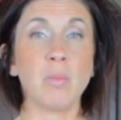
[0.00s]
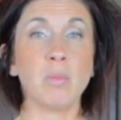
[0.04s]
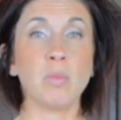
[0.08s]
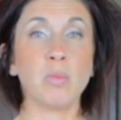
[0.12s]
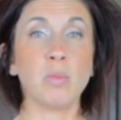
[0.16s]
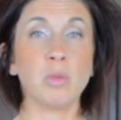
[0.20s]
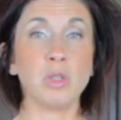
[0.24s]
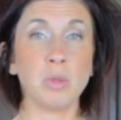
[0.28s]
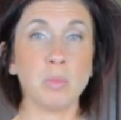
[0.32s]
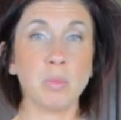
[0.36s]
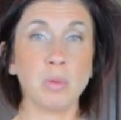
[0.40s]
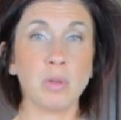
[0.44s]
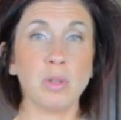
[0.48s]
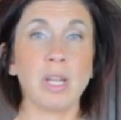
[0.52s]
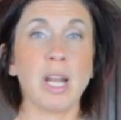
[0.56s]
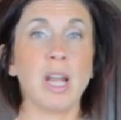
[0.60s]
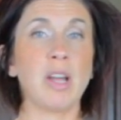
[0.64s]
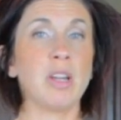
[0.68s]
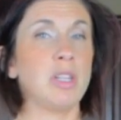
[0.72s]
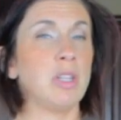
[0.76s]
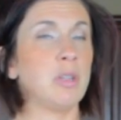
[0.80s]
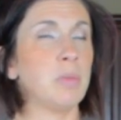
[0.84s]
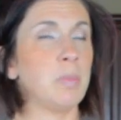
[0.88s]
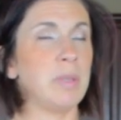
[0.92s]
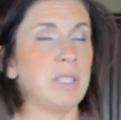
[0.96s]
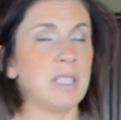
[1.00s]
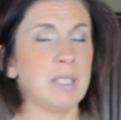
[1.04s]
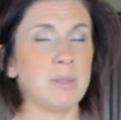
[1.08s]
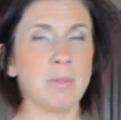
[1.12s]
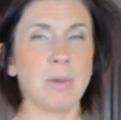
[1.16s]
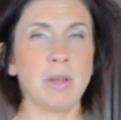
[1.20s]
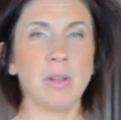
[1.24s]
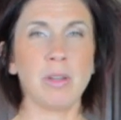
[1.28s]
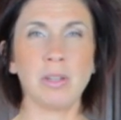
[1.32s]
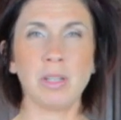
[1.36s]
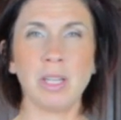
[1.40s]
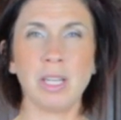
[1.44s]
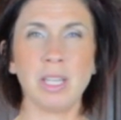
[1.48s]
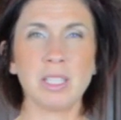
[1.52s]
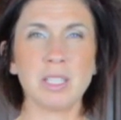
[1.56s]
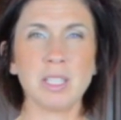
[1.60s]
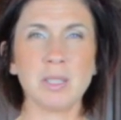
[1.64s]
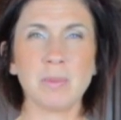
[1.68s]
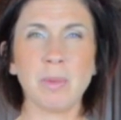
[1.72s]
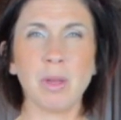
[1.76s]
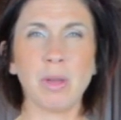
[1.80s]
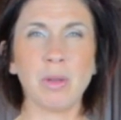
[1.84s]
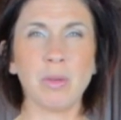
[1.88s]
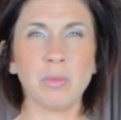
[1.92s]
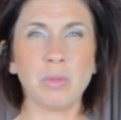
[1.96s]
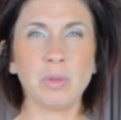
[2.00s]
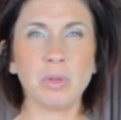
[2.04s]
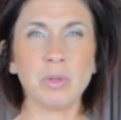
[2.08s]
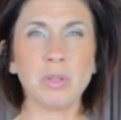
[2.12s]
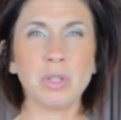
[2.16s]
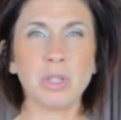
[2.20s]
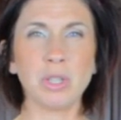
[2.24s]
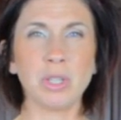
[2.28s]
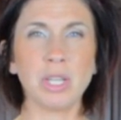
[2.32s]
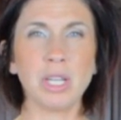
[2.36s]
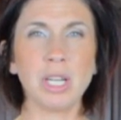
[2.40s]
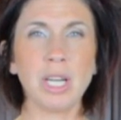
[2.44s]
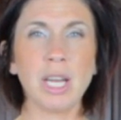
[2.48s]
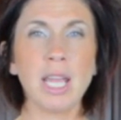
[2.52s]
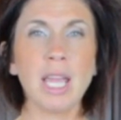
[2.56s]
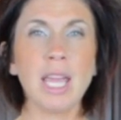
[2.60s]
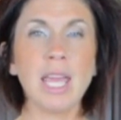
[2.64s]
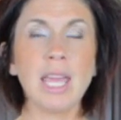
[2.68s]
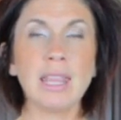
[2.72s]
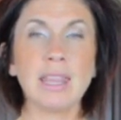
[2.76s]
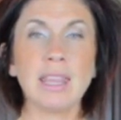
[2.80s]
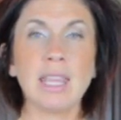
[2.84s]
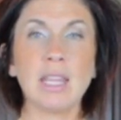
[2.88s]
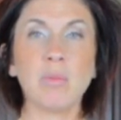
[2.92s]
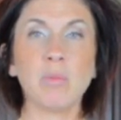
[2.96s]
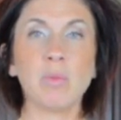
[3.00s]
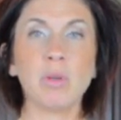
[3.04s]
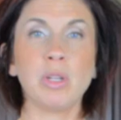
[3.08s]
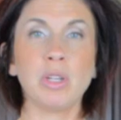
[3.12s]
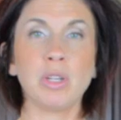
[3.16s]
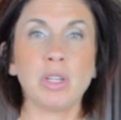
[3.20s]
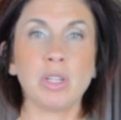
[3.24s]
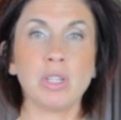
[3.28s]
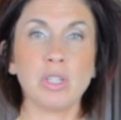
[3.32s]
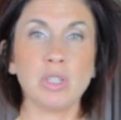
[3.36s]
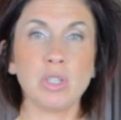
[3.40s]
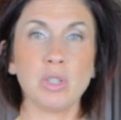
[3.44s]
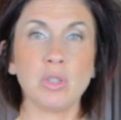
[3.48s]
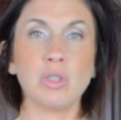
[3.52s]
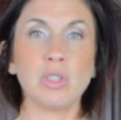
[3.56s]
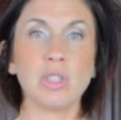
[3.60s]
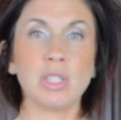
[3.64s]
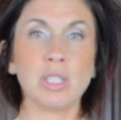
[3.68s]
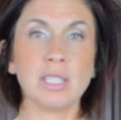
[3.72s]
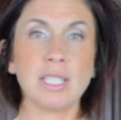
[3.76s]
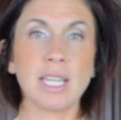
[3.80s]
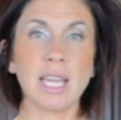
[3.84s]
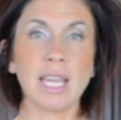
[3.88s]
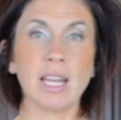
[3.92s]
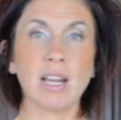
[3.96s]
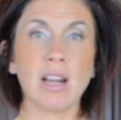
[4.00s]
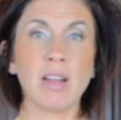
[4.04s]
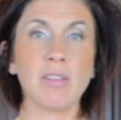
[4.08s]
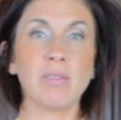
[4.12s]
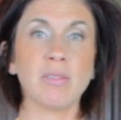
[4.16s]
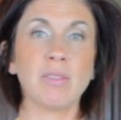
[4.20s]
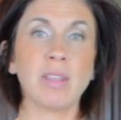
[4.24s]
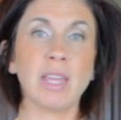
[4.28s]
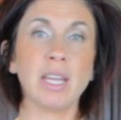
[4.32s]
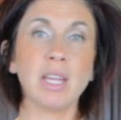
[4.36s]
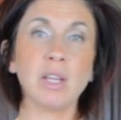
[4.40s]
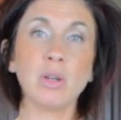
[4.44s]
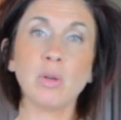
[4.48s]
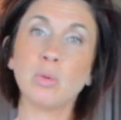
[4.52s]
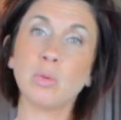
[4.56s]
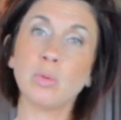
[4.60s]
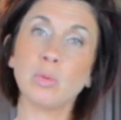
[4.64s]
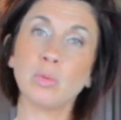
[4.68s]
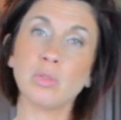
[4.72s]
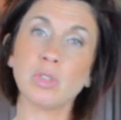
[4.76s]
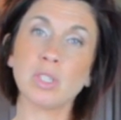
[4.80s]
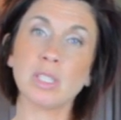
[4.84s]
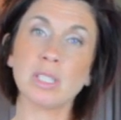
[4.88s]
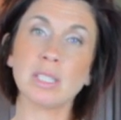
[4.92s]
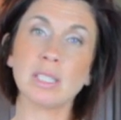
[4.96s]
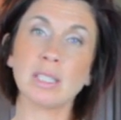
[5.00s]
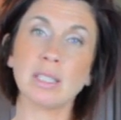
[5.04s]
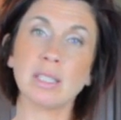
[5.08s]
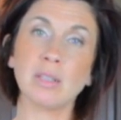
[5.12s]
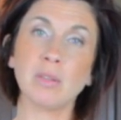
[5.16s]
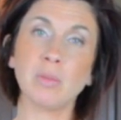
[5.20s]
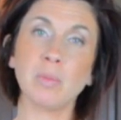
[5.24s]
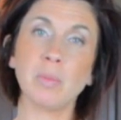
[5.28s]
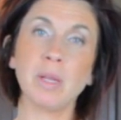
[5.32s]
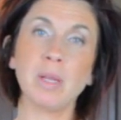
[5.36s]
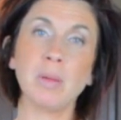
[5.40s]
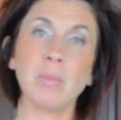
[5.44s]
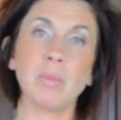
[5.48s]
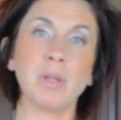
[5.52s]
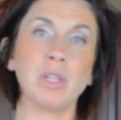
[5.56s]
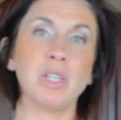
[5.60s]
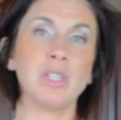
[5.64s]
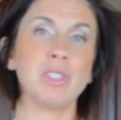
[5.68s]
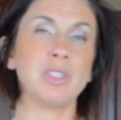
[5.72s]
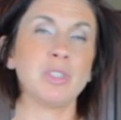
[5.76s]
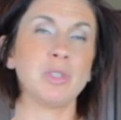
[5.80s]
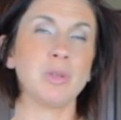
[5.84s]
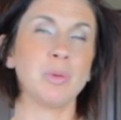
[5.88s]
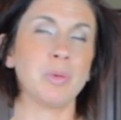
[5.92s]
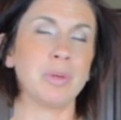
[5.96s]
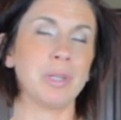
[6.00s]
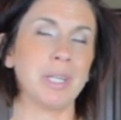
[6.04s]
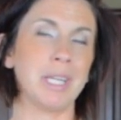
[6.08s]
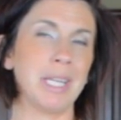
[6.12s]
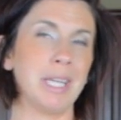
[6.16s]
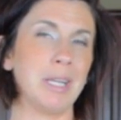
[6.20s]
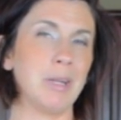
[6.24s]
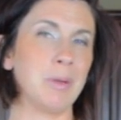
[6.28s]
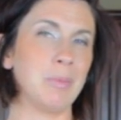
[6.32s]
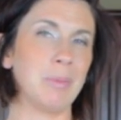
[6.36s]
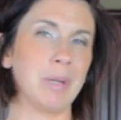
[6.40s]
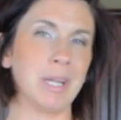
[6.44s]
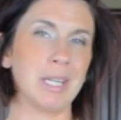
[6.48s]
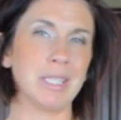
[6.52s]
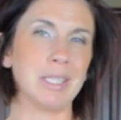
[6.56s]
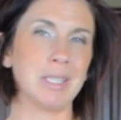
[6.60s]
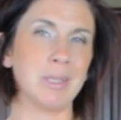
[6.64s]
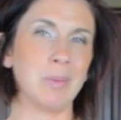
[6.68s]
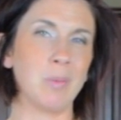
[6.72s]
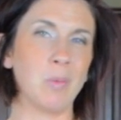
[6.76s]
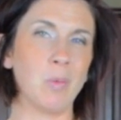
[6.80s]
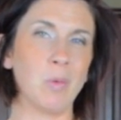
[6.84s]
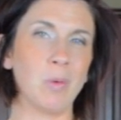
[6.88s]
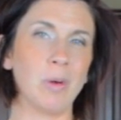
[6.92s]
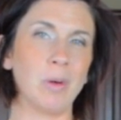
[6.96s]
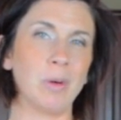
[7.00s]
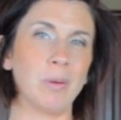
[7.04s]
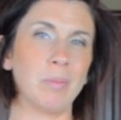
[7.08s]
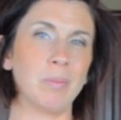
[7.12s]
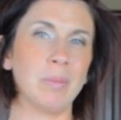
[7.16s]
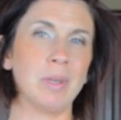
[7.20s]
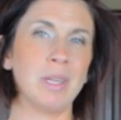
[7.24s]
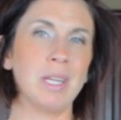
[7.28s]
When you pull it out, you'll be smelling it, smelling real good. Then what you're going to do is you're going to take it off, let it cool just a little bit, but you still want to eat them nice and warm.